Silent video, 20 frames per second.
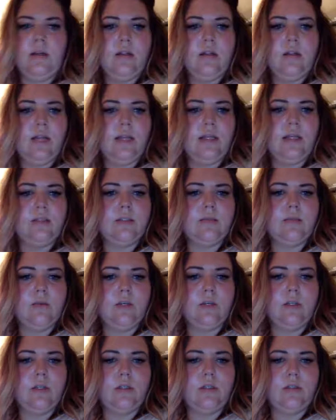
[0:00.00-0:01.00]
Next
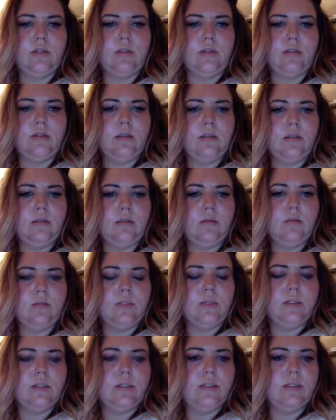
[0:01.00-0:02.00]
one
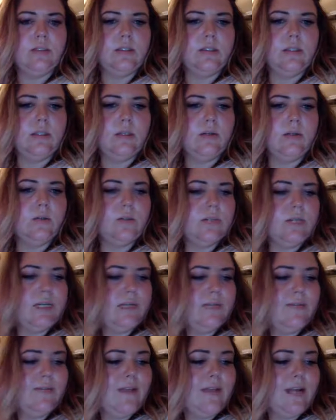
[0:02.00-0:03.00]
was the cosine
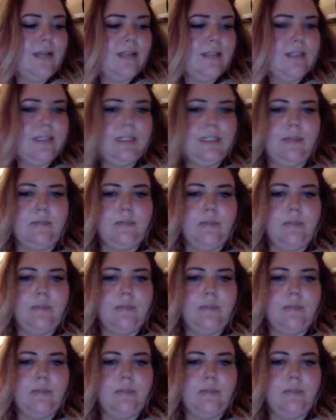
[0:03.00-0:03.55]
of 19